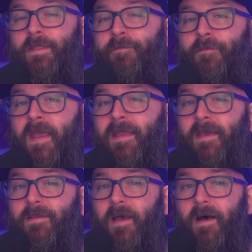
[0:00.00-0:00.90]
The
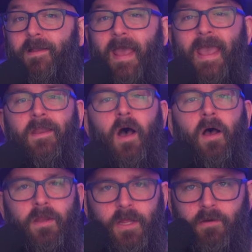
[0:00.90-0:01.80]
Fenian gun, an
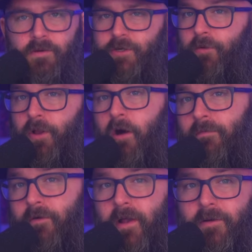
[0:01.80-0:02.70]
unusual
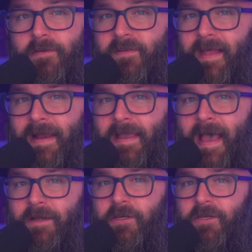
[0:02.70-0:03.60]
over-under sliding
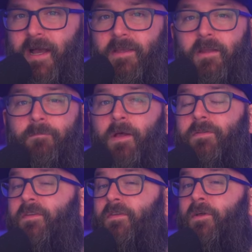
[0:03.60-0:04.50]
action shotgun built
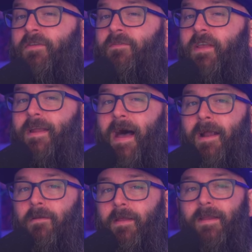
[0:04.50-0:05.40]
exclusively in
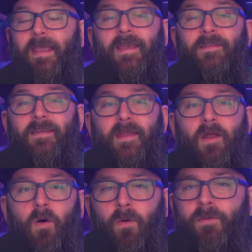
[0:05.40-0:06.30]
Ireland, is an
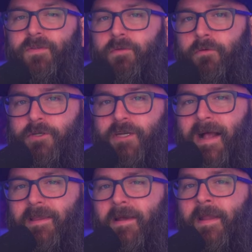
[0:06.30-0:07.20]
old-school
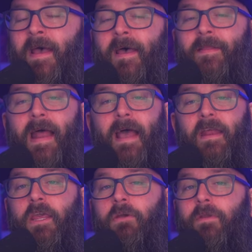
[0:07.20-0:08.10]
shotgun that had a
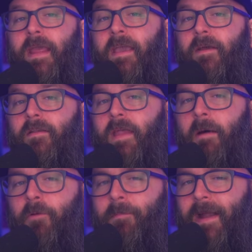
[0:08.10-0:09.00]
unique
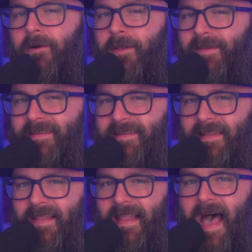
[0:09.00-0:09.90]
double-barrel
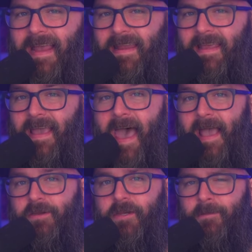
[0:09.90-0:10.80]
sliding
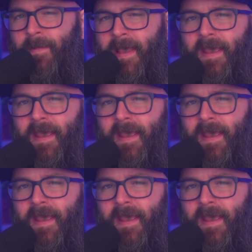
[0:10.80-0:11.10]
action.